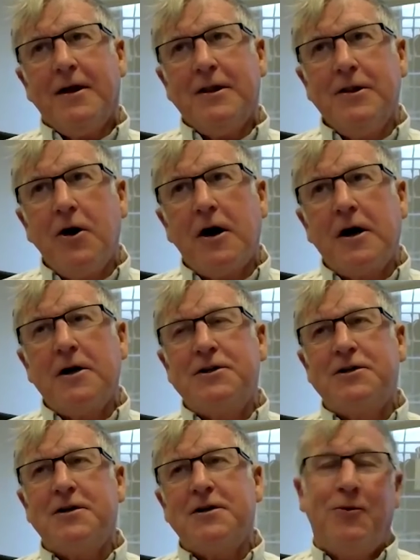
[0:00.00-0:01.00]

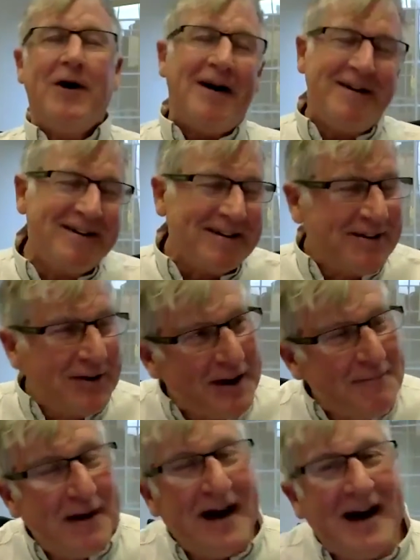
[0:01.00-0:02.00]
good
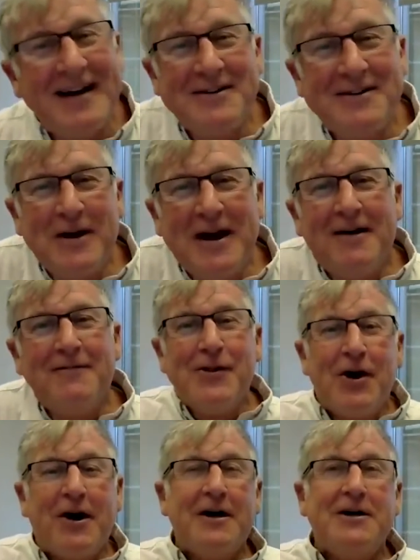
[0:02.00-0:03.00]
and bad is we have
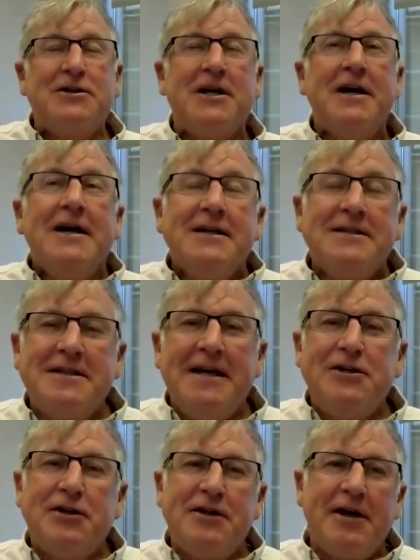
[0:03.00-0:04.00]
large
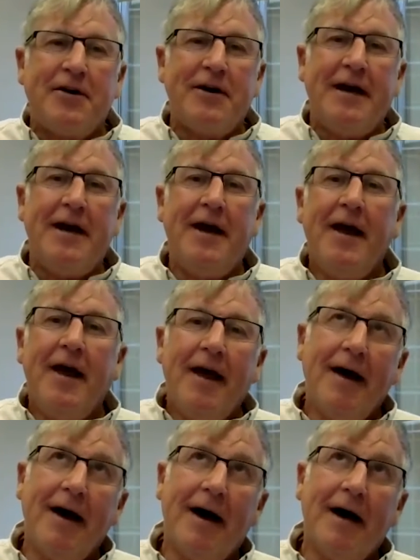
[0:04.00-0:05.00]
stationary
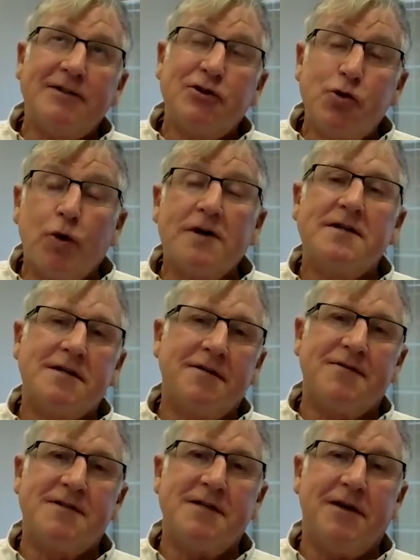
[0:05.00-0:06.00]
sources
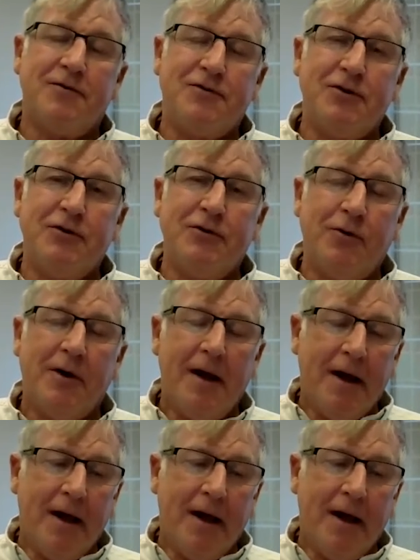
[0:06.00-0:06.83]
of CO2.